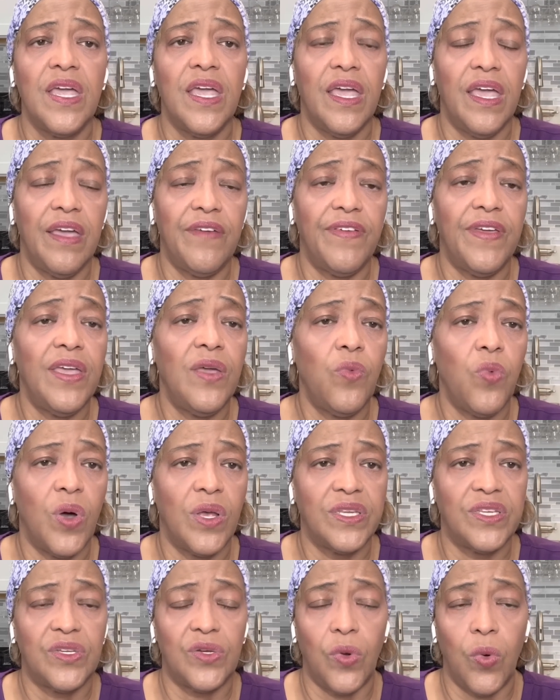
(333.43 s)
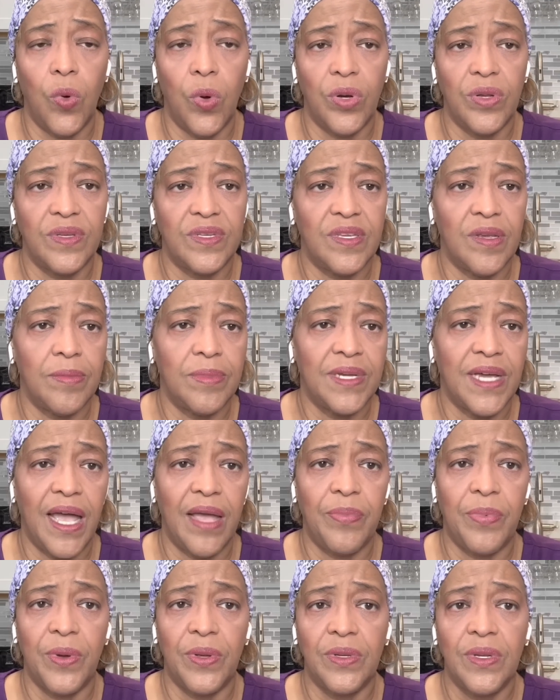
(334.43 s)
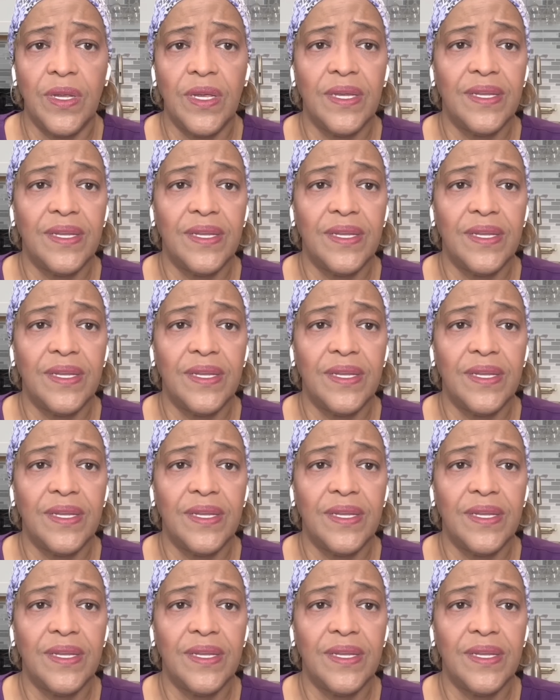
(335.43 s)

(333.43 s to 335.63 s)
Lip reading: if he wants to order some type of